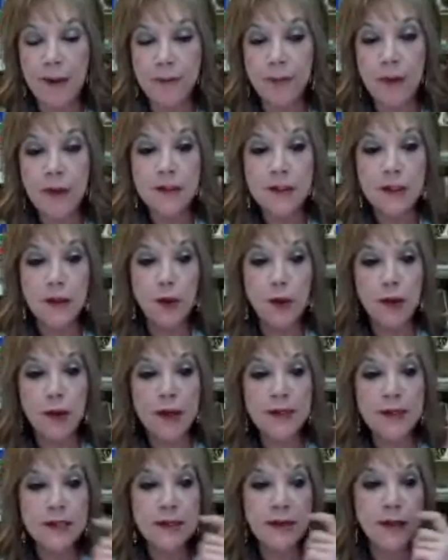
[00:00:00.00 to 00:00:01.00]
Okay,
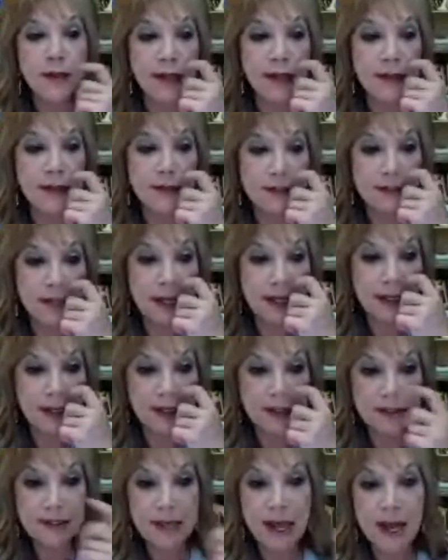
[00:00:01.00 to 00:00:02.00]
so the question that
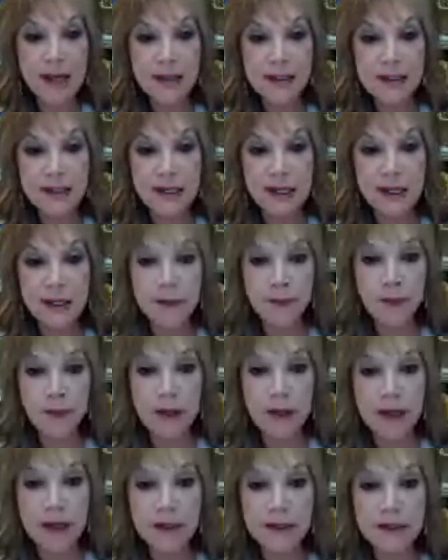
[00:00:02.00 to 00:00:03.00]
Sara is
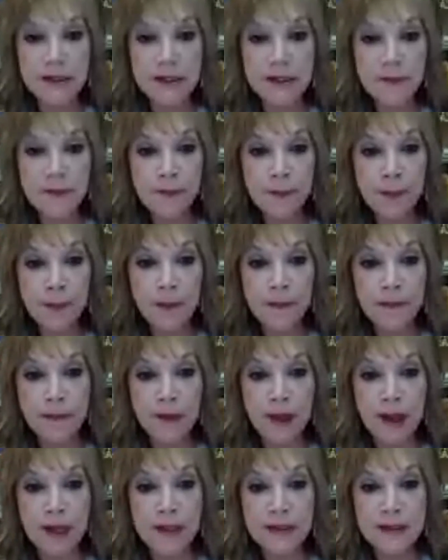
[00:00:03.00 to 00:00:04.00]
asking is
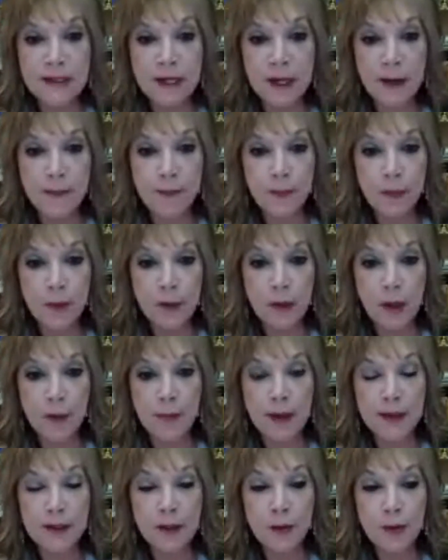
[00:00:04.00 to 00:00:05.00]
that um,
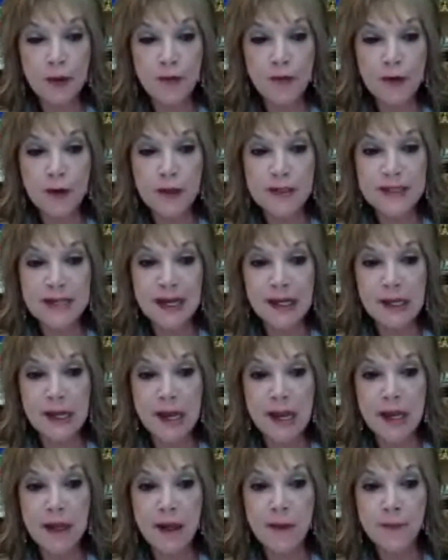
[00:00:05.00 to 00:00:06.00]
about the three fingers
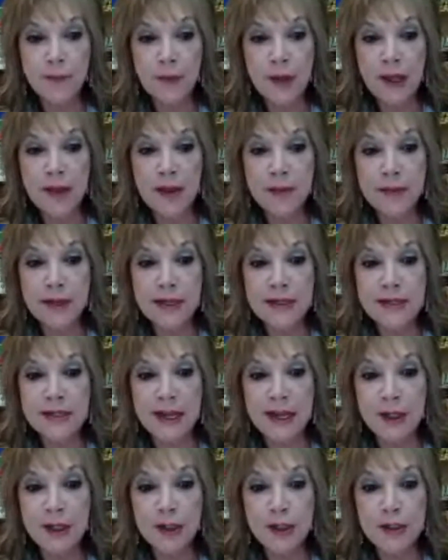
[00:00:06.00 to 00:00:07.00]
technique in the
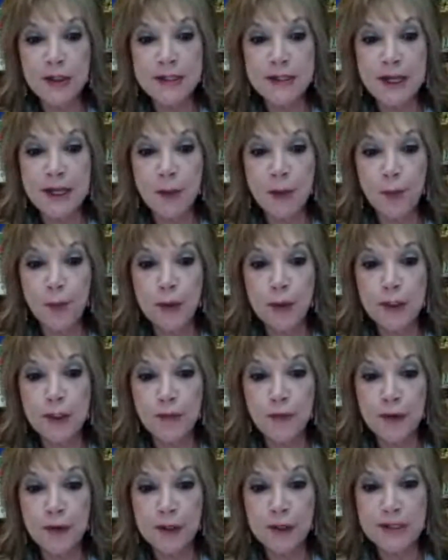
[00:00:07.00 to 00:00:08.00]
meditation, you say to put
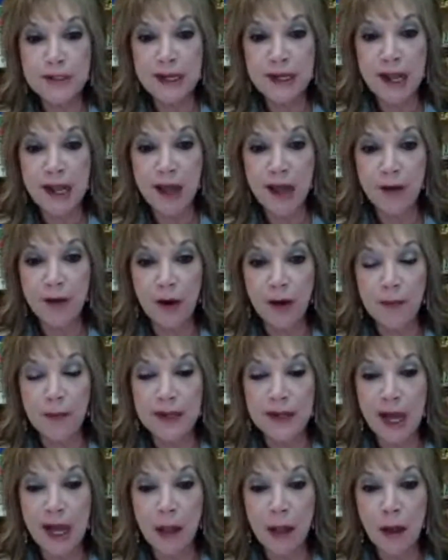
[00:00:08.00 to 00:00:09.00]
your fingers together, but
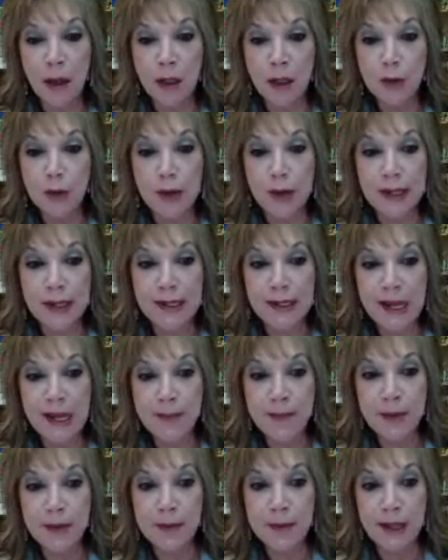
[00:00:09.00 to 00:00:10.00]
how long do I keep
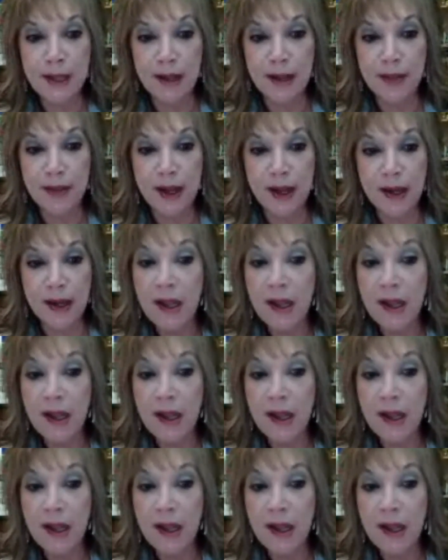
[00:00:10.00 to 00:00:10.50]
them like that?